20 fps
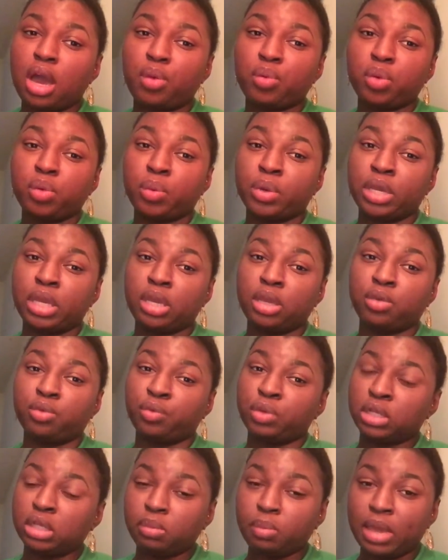we were hit
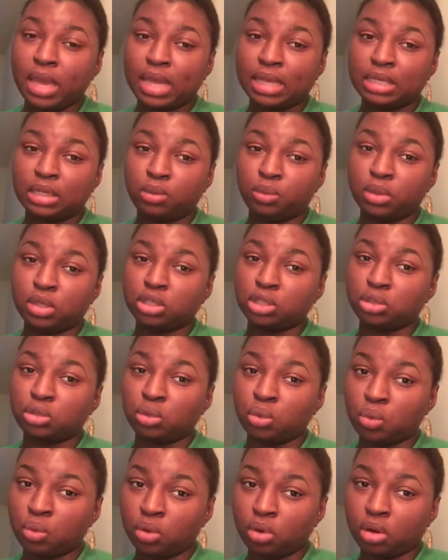really badly with a
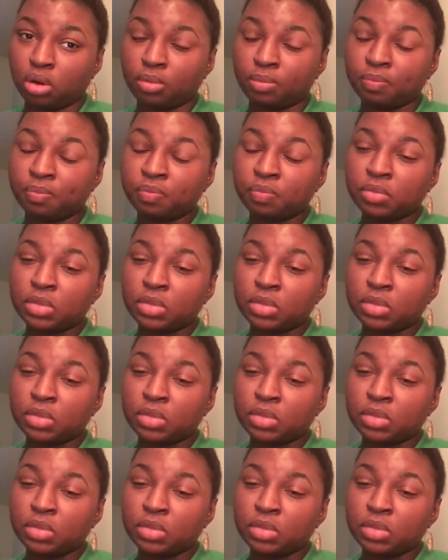storm.